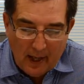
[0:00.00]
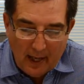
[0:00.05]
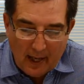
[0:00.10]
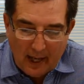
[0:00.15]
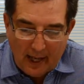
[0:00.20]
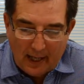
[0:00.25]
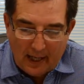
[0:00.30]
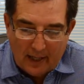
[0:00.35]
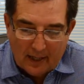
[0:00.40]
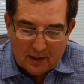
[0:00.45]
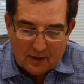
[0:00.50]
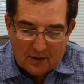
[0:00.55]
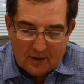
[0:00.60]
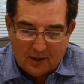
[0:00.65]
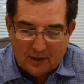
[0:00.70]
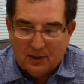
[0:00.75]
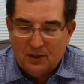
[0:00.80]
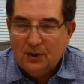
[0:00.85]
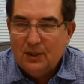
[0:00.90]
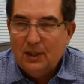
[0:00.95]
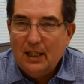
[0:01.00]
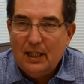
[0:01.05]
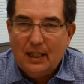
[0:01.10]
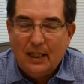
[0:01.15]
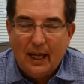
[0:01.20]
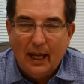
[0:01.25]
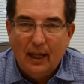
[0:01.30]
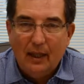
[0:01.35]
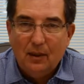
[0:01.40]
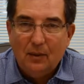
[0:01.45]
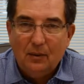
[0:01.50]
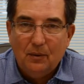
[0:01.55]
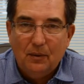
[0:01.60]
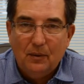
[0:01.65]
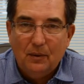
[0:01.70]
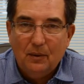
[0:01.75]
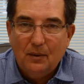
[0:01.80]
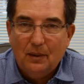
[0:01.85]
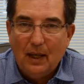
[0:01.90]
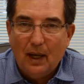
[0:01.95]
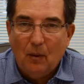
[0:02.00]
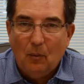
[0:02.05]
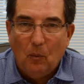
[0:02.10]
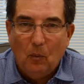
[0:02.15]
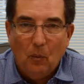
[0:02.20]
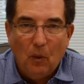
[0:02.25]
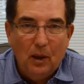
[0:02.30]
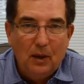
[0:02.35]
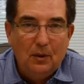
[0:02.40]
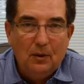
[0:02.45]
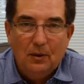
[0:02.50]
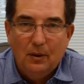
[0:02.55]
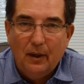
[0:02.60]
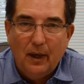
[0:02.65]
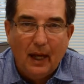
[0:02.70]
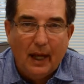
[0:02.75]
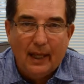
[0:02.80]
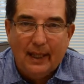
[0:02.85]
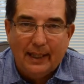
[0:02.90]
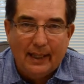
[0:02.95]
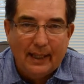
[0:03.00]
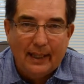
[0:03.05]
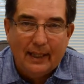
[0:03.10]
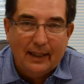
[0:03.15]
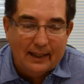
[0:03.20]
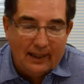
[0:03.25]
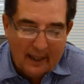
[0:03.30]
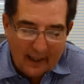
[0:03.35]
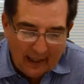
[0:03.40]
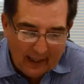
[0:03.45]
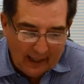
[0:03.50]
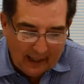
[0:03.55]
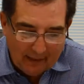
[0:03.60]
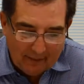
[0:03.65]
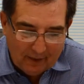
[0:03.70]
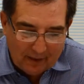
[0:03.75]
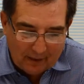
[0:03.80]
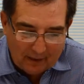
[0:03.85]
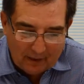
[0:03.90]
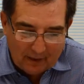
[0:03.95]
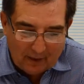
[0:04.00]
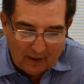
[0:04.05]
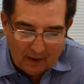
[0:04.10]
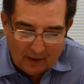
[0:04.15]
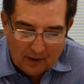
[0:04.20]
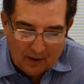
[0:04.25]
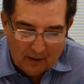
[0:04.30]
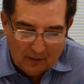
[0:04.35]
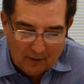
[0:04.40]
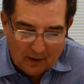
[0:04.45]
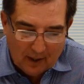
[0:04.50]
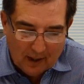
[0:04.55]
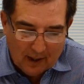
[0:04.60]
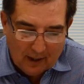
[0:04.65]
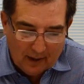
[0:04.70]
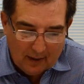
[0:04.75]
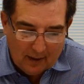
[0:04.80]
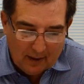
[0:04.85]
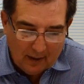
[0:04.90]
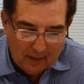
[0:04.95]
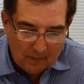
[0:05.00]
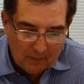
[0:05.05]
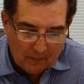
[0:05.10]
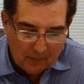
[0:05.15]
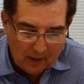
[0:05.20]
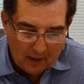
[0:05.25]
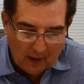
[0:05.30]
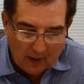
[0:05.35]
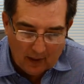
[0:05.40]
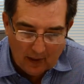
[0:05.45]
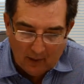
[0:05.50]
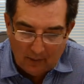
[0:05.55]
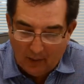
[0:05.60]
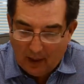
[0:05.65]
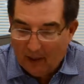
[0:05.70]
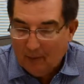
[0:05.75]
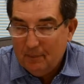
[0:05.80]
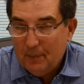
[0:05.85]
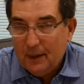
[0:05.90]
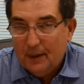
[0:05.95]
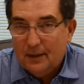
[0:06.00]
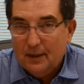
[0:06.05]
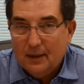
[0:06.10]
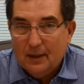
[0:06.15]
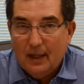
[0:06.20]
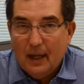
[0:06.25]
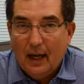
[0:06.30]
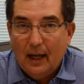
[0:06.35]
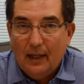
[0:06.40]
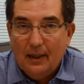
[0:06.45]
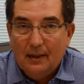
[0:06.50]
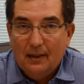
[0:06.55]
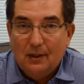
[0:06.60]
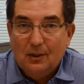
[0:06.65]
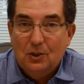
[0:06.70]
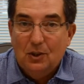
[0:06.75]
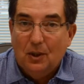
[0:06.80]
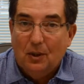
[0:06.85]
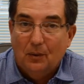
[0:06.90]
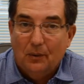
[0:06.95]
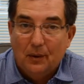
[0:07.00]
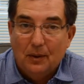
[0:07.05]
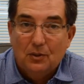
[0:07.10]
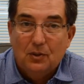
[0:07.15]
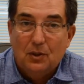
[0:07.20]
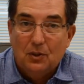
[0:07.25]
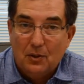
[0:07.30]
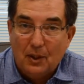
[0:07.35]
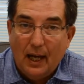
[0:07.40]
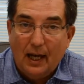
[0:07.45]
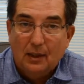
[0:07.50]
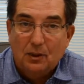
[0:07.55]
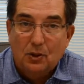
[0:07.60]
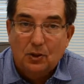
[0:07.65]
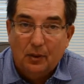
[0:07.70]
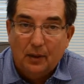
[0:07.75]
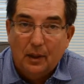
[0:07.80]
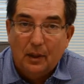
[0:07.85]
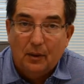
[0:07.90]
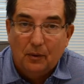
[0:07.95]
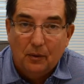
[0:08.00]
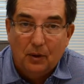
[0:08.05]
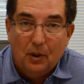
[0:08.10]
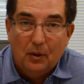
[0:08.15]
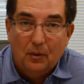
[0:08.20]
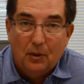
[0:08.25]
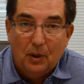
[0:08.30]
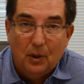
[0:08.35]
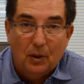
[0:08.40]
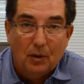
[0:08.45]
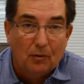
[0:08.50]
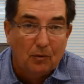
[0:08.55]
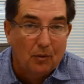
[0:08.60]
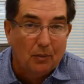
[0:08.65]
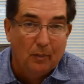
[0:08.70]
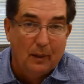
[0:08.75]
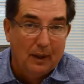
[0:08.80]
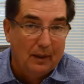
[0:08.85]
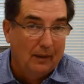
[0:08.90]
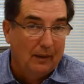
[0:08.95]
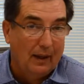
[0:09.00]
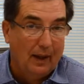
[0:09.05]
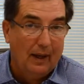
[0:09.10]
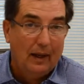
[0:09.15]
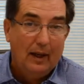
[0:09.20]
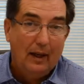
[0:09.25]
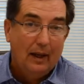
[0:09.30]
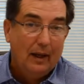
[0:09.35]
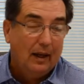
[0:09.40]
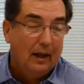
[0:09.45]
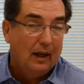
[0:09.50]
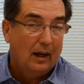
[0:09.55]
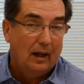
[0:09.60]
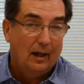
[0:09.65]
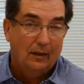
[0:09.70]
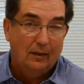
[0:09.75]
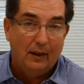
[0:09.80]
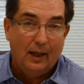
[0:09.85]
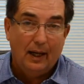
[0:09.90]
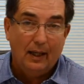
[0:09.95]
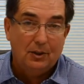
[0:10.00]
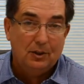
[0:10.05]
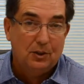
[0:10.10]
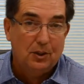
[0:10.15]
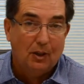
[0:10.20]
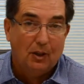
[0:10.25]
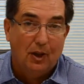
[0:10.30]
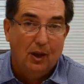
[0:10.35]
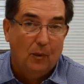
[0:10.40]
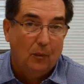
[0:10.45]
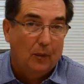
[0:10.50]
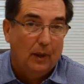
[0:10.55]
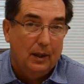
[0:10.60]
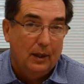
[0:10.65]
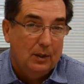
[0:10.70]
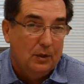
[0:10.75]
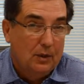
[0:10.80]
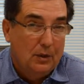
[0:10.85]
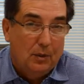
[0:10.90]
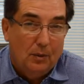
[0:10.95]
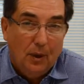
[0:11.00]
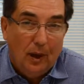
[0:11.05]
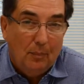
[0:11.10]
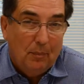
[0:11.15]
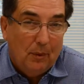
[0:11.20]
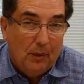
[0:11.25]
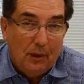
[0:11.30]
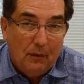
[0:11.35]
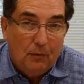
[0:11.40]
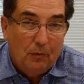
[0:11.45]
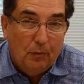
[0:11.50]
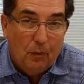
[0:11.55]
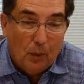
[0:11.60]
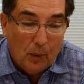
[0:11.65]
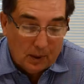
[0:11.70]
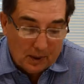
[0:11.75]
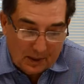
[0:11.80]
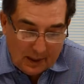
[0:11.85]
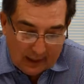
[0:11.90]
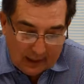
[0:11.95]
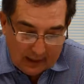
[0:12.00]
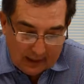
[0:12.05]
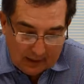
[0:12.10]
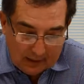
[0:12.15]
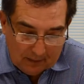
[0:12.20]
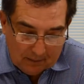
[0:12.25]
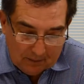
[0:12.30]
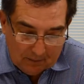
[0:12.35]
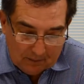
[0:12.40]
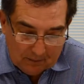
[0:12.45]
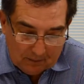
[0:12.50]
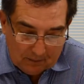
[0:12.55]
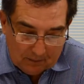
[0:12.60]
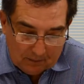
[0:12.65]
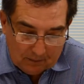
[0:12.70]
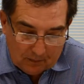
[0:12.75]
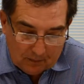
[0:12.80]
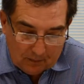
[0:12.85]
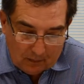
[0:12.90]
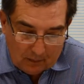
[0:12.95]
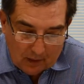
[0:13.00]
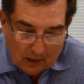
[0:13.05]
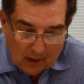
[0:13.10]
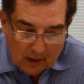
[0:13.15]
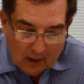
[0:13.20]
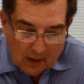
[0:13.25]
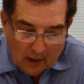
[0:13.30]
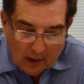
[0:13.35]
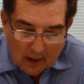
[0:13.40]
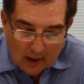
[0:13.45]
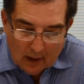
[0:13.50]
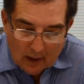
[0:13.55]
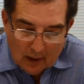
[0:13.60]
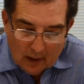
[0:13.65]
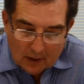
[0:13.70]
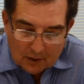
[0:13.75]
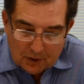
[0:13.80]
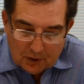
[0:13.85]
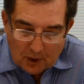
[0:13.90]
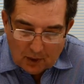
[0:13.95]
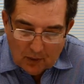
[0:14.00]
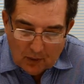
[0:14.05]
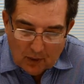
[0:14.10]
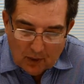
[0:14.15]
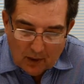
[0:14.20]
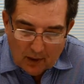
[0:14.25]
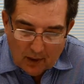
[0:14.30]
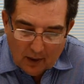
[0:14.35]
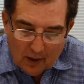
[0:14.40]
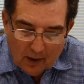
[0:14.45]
and to seek out that one good idea that I haven't thought of yet. I've been to 9 this year. This is actually a low year for me. Last year I went to, I believe, 14. So,